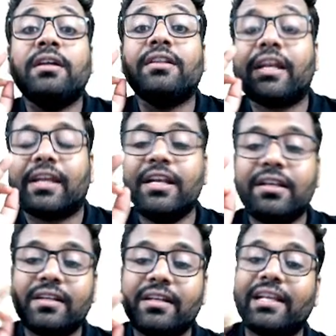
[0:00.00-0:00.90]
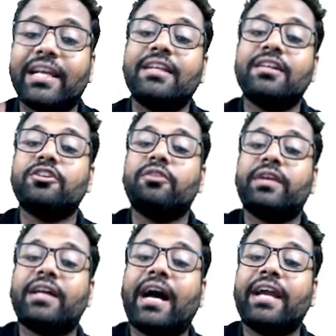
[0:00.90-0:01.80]
that internal energy of
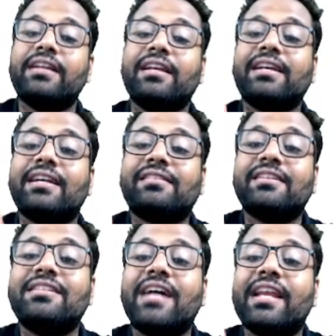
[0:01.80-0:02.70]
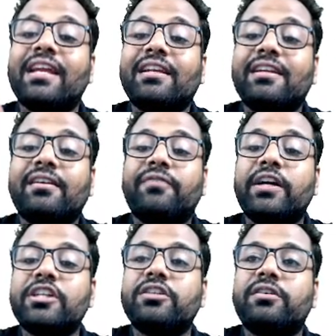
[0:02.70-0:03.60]
an ideal gas is directly the
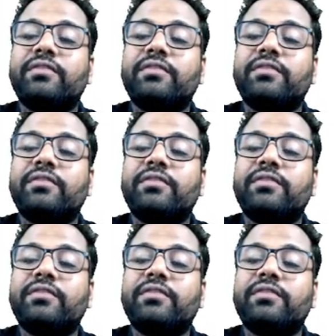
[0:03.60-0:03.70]
function of